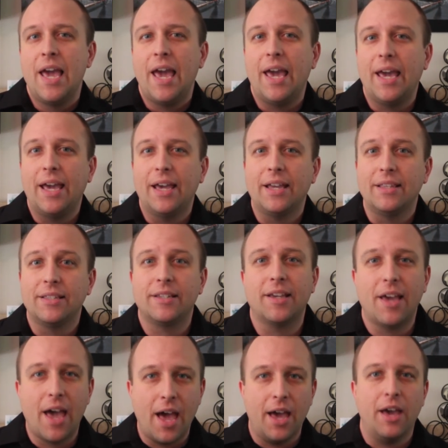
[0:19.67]
and
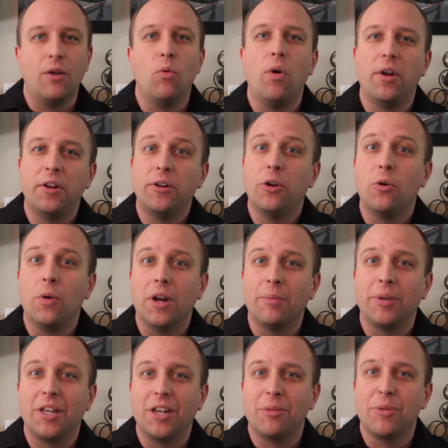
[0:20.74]
I want to know what
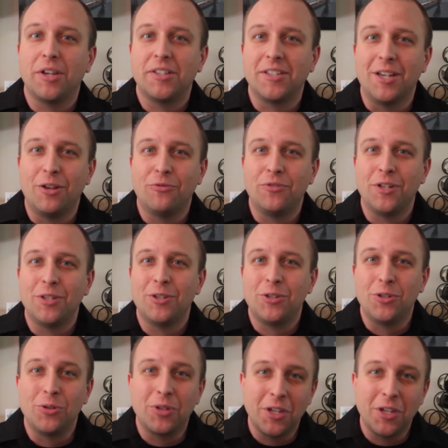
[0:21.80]
I'm getting myself into.